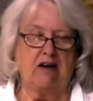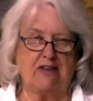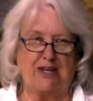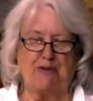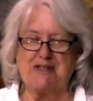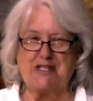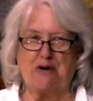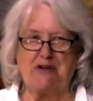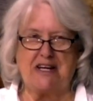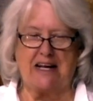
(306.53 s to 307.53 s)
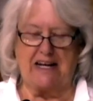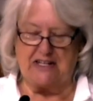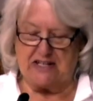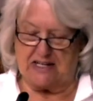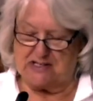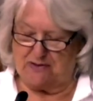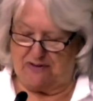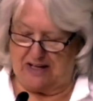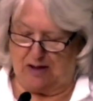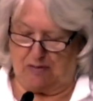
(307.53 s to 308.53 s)
There was no DNA test
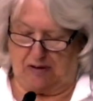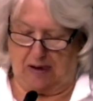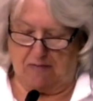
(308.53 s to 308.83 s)
available.